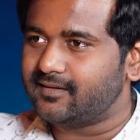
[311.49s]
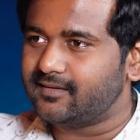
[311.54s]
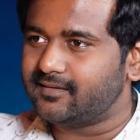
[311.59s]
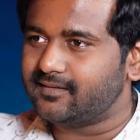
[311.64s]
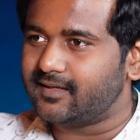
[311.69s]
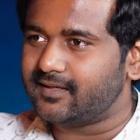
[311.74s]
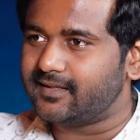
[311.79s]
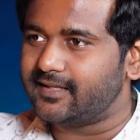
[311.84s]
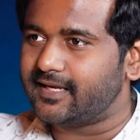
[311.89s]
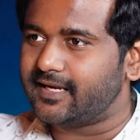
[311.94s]

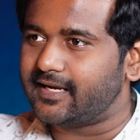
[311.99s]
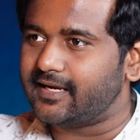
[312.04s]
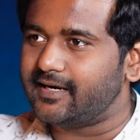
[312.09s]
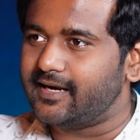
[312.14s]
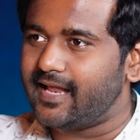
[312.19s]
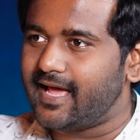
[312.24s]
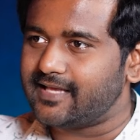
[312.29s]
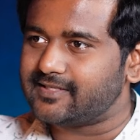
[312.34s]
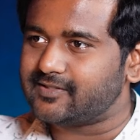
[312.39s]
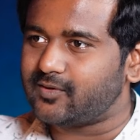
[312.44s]
that the kid
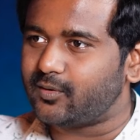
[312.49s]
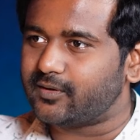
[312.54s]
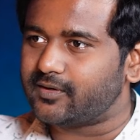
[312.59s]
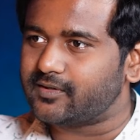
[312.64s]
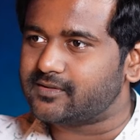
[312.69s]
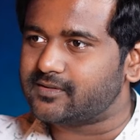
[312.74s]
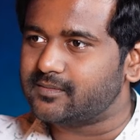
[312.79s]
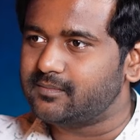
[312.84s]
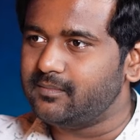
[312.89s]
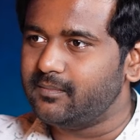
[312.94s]
has
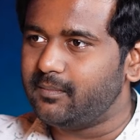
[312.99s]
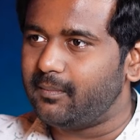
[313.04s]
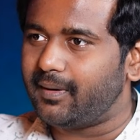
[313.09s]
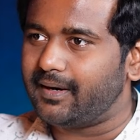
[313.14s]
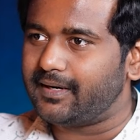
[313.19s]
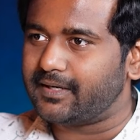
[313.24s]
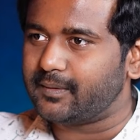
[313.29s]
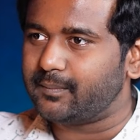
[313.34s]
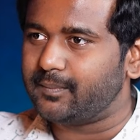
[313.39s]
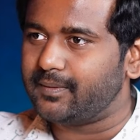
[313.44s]
autism
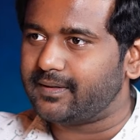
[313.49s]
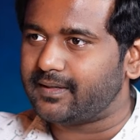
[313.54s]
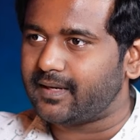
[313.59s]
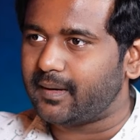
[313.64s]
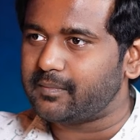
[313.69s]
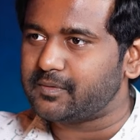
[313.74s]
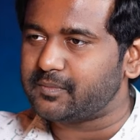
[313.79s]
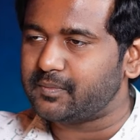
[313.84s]
multiple times